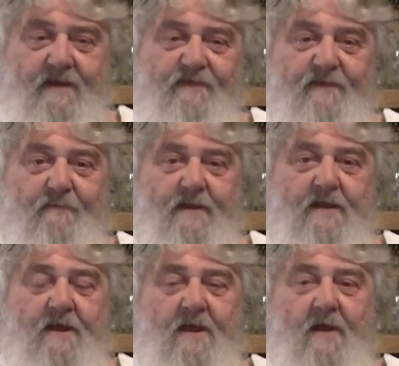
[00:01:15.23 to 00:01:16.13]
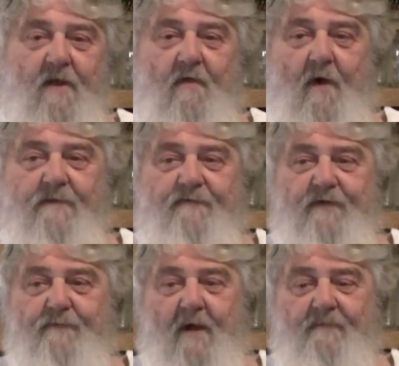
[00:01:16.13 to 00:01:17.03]
He sent me quite a
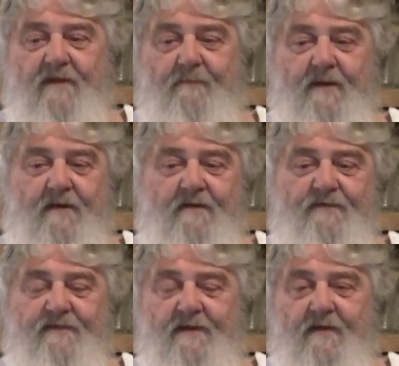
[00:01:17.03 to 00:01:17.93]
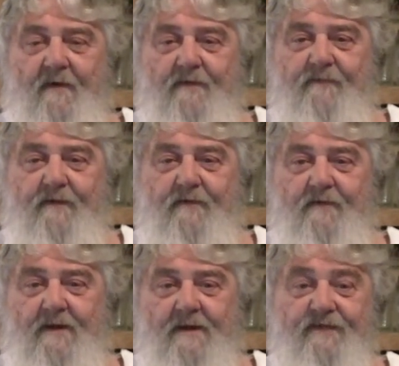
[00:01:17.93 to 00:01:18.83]
few pumpkin beers and quite a
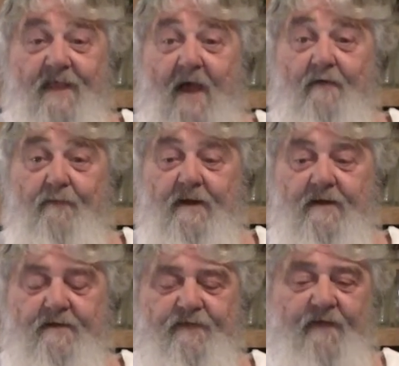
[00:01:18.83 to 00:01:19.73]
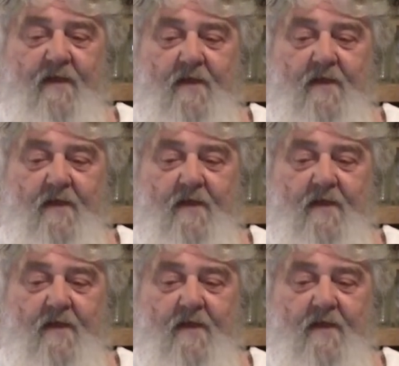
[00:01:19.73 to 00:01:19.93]
few sour beers.